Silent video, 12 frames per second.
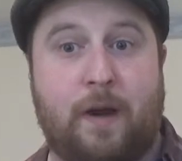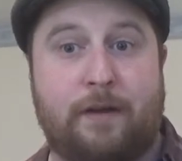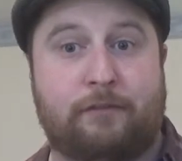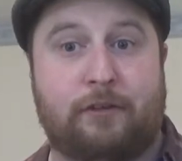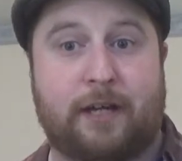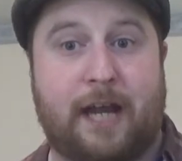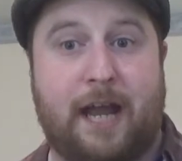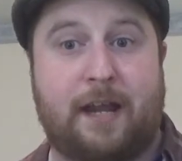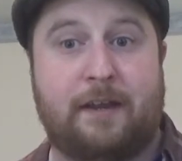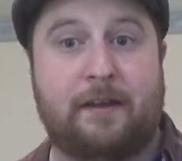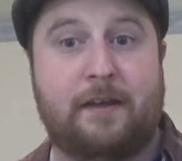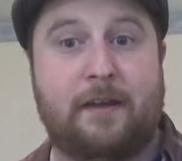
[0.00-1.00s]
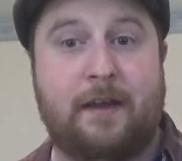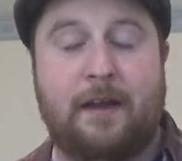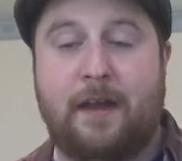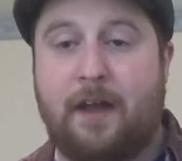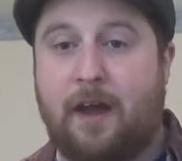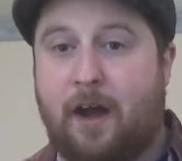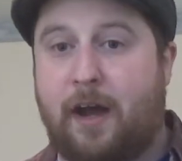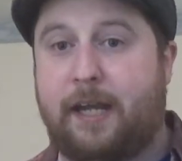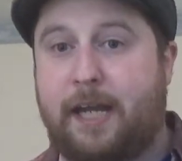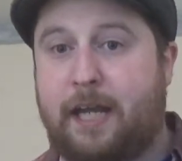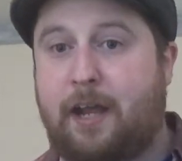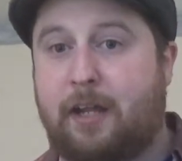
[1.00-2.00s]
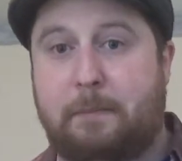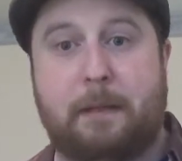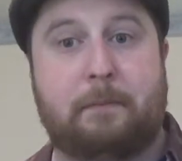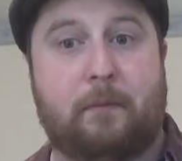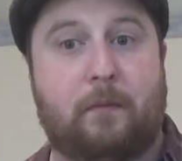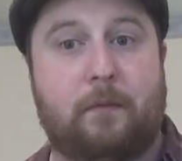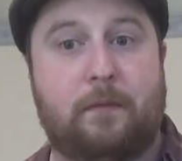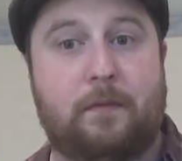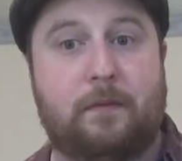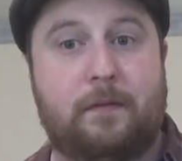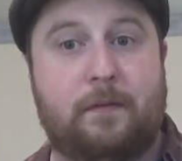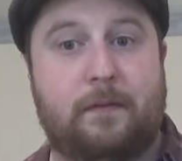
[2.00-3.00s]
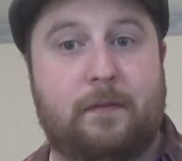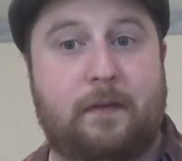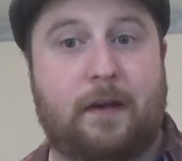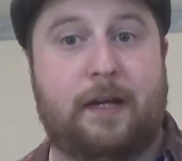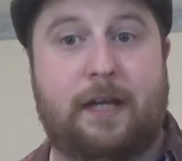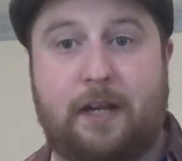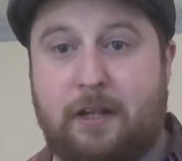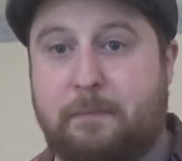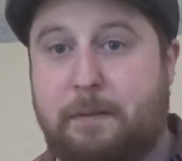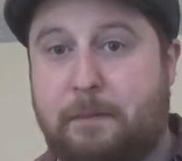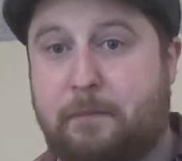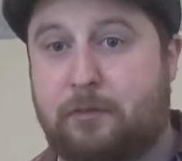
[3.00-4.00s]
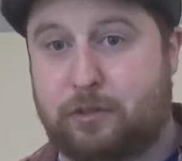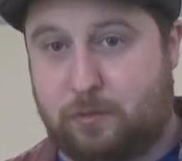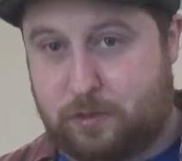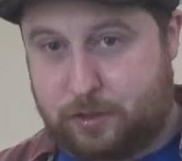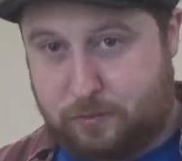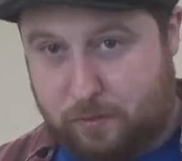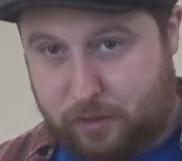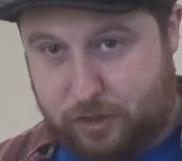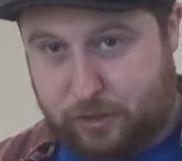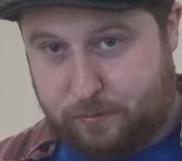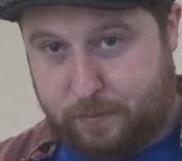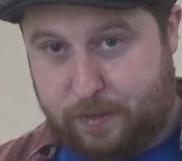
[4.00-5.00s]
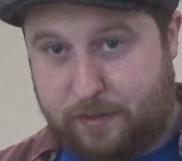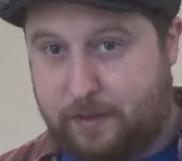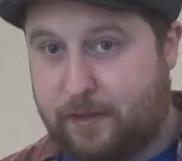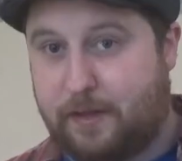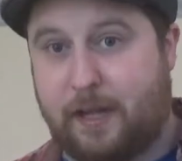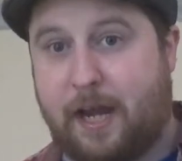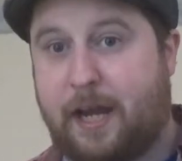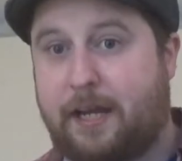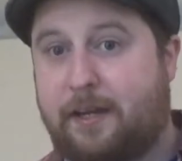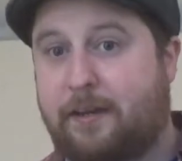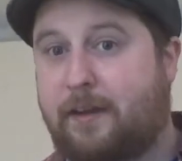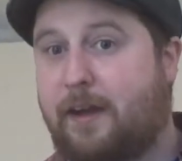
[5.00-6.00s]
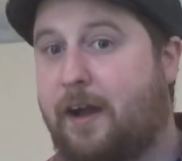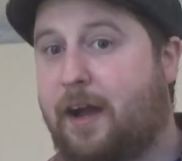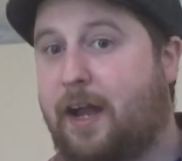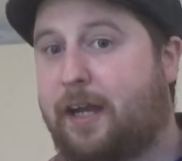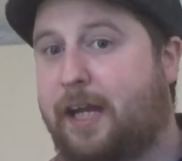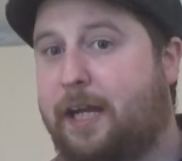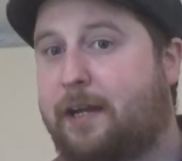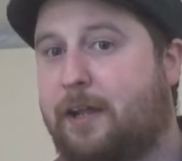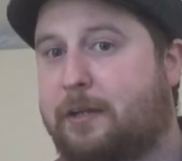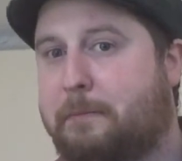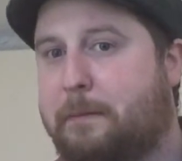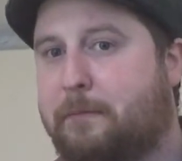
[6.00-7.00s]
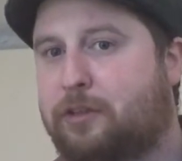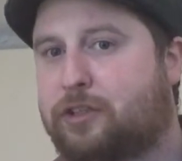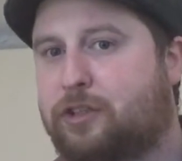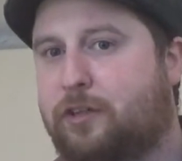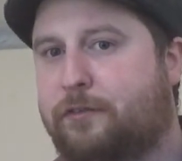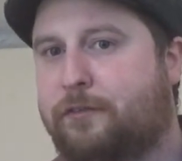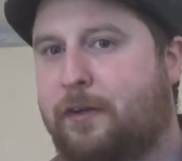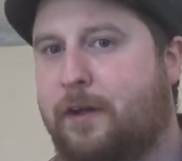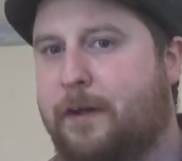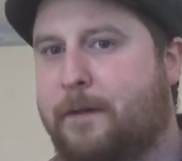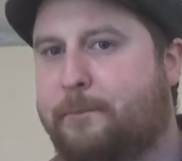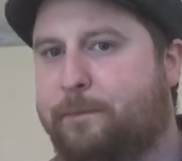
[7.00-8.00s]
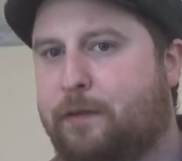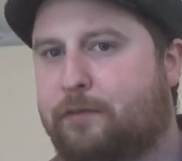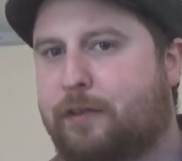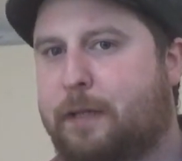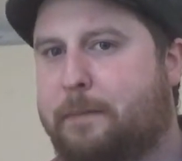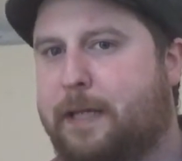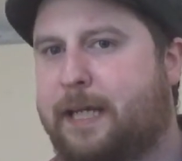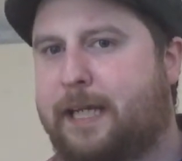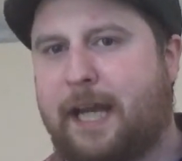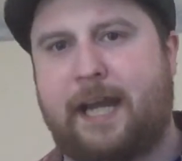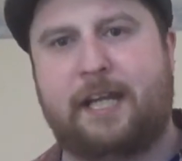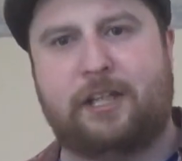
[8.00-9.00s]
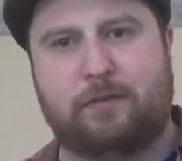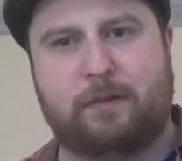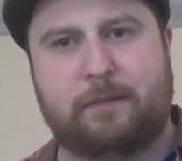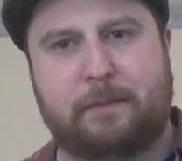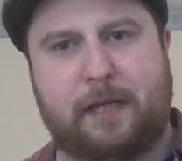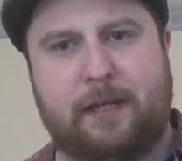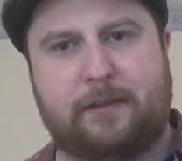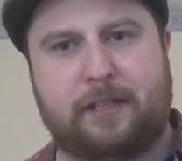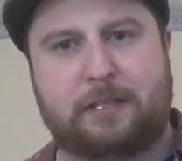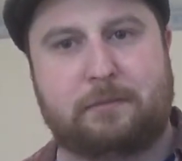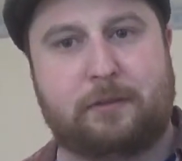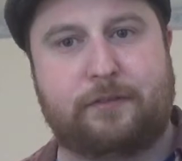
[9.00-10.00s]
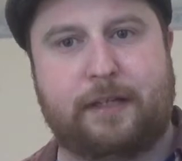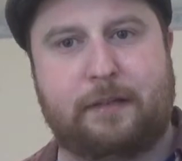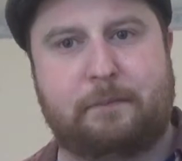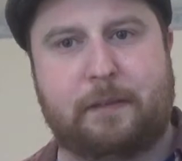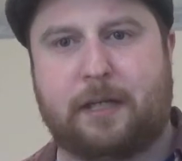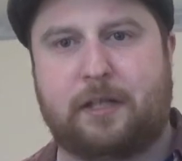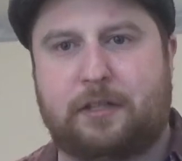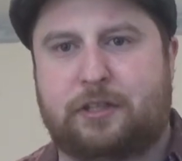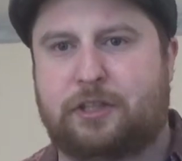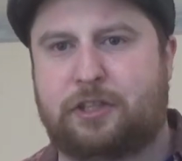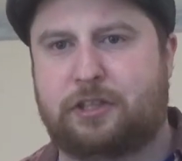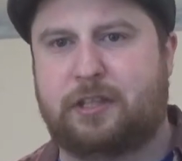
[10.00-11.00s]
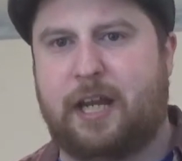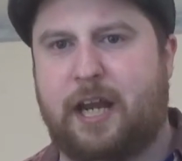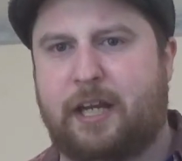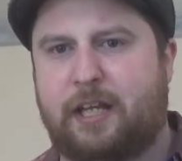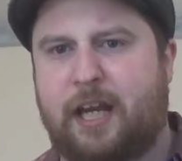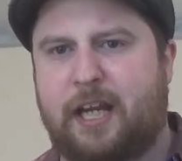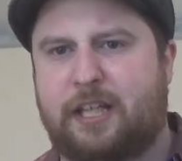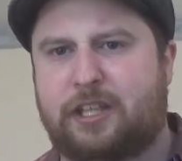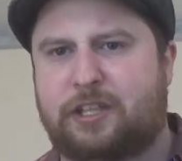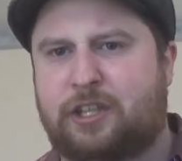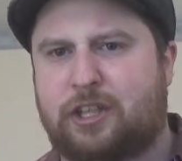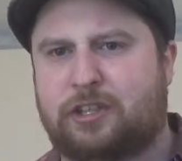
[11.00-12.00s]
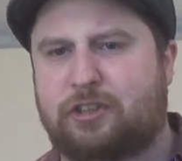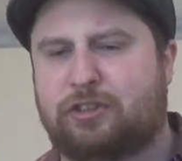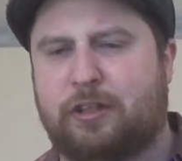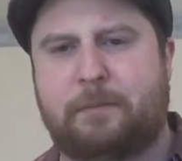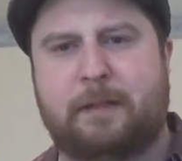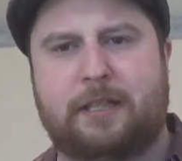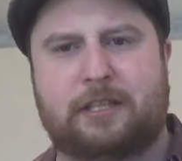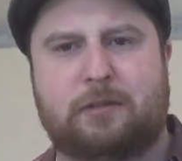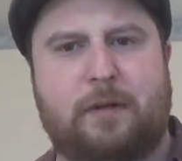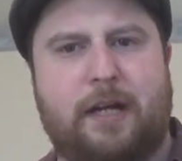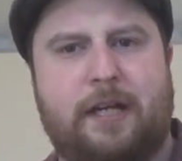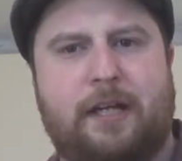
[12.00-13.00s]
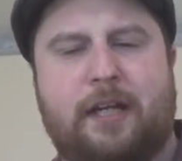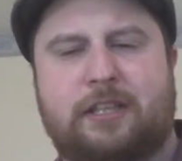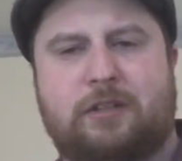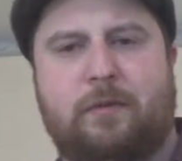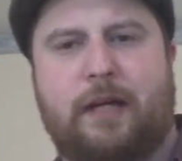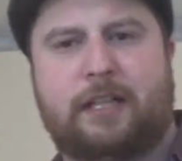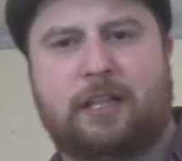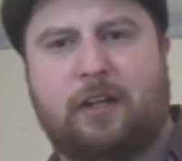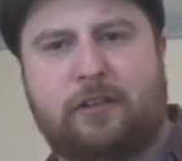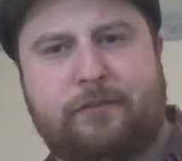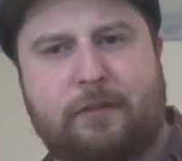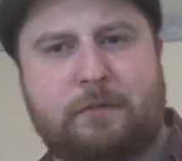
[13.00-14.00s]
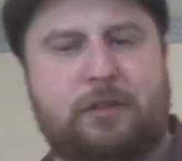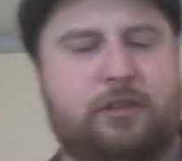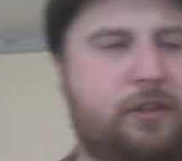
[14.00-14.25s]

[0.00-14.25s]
ever again. I need other people. I need other people to watch it with. And I need other people to sort of really be engaged with me in this movie. Because it just doesn't grip me as the way his other films used